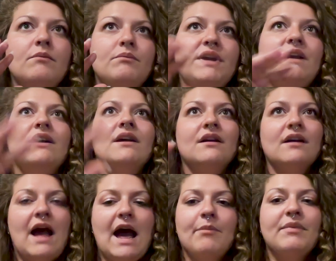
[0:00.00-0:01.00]
being
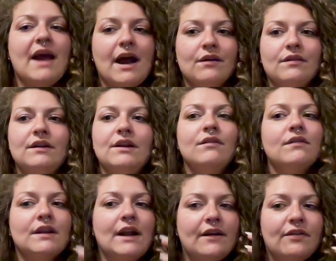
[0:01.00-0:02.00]
happy accidents.
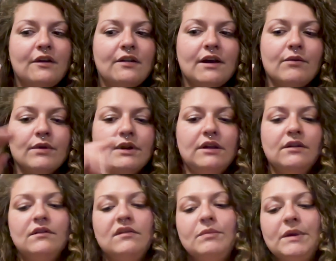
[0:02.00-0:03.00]
And I think that
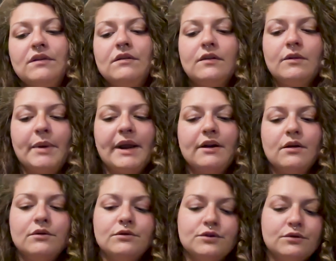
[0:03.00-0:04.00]
really speaks to the
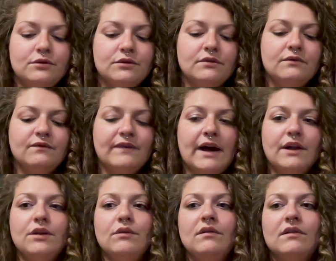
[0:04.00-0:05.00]
pedagogical
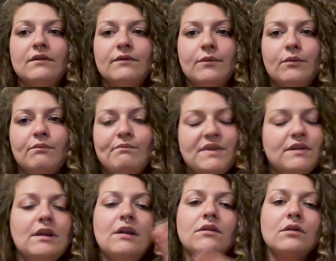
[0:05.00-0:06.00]
values of
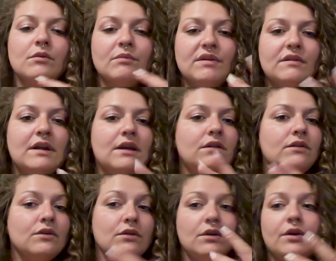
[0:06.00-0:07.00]
mistakes aren't mistakes,
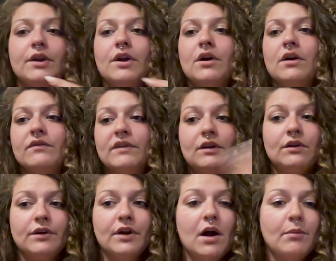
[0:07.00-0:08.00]
they're learning curves and
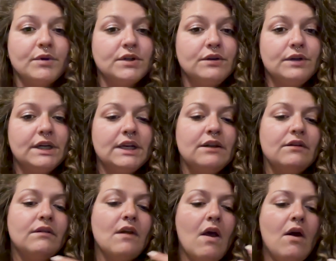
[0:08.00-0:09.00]
learning opportunities.